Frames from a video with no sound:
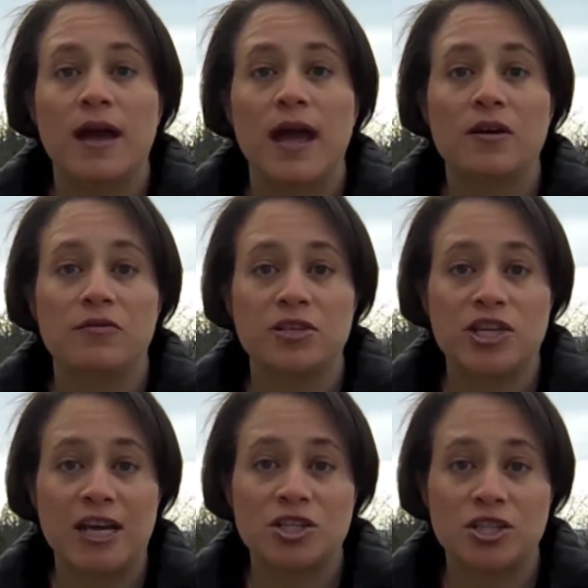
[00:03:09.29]
and
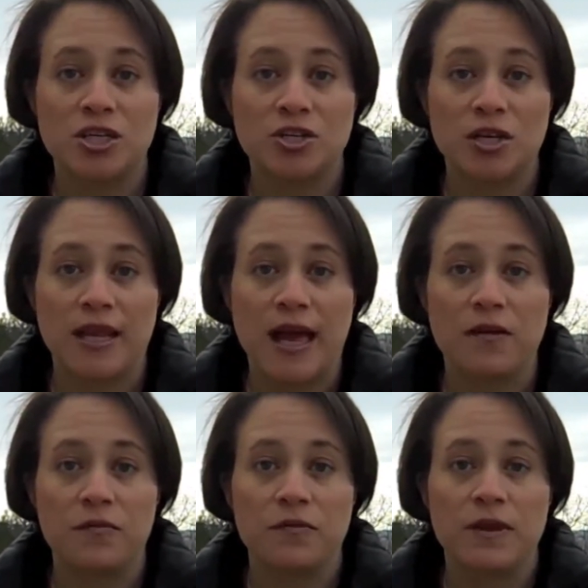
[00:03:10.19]
rejection in your
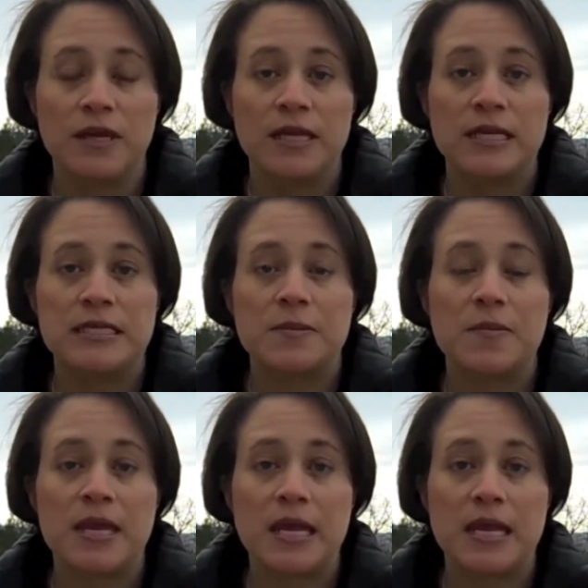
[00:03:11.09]
life to
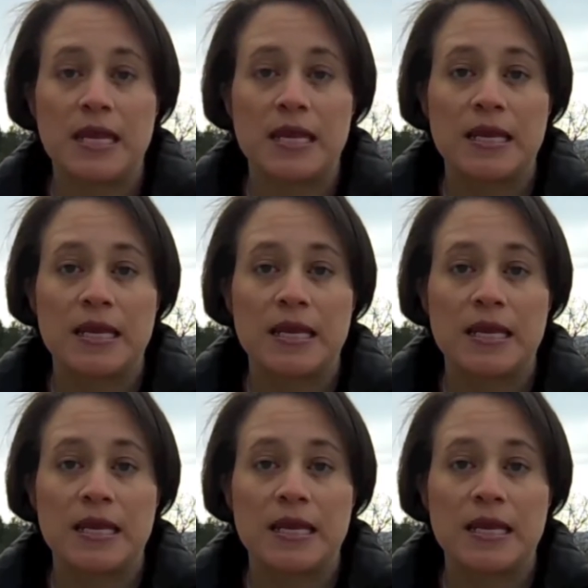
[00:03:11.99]
mean